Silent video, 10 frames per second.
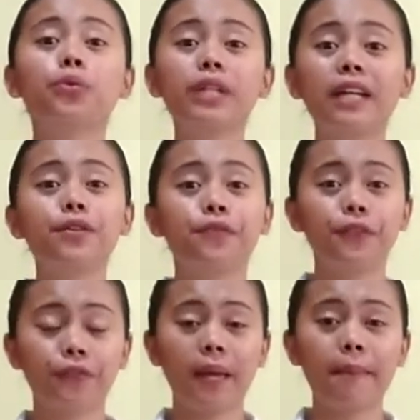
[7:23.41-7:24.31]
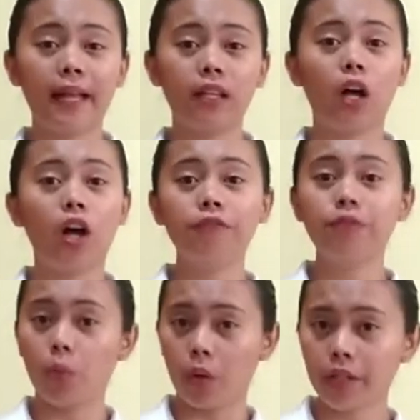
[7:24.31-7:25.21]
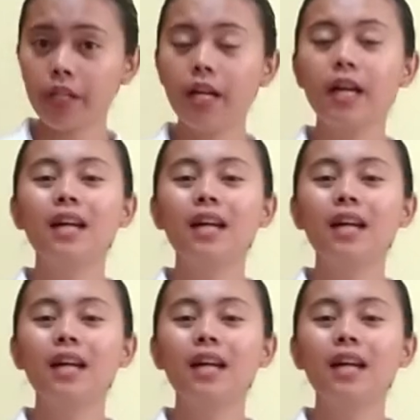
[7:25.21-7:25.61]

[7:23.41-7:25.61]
350 ml of water.